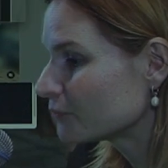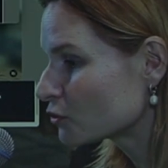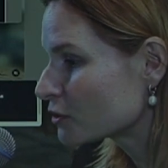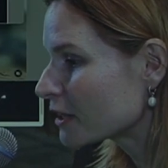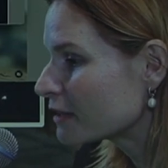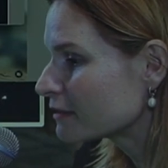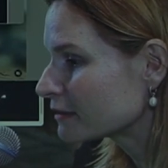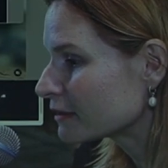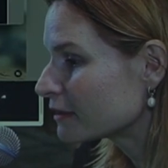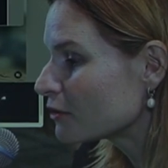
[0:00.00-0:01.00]
to take
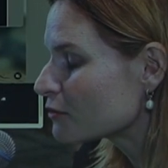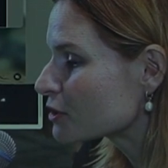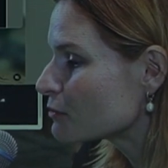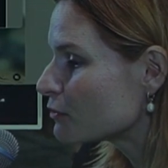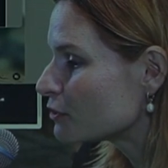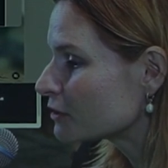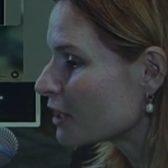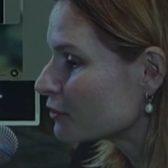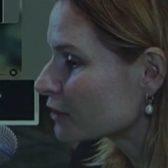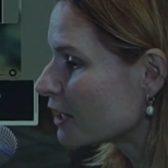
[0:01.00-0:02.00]
an already burned
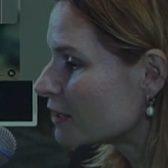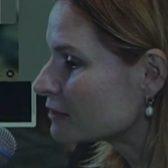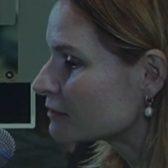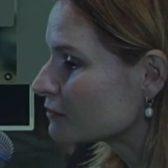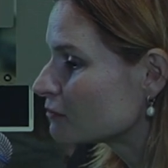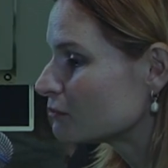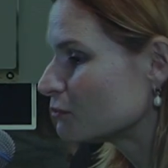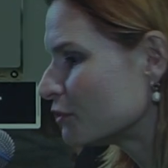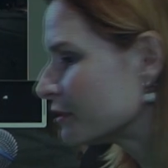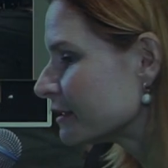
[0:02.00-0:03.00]
out car,
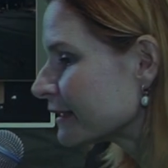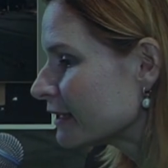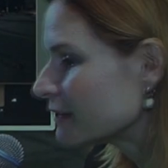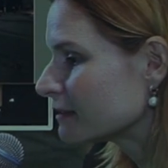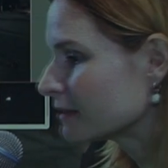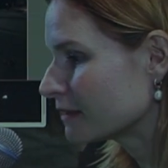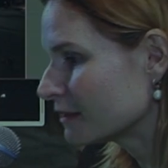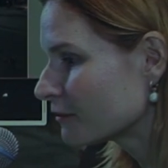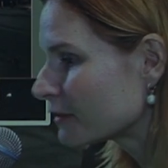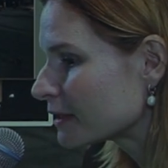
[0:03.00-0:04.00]
burn it again,
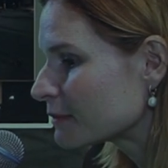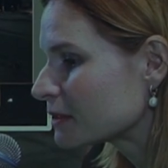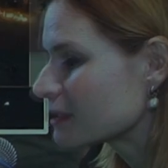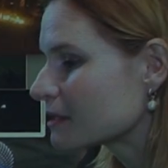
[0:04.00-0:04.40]
and film it.